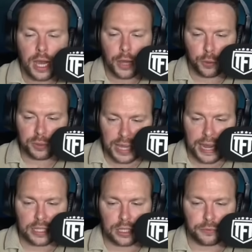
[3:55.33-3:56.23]
I thought it was
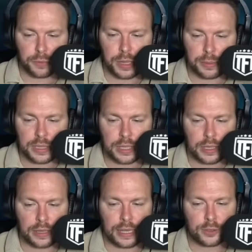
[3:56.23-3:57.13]
excellent from him in, in,
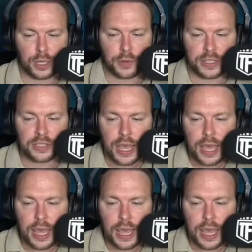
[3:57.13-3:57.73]
in, that side of things.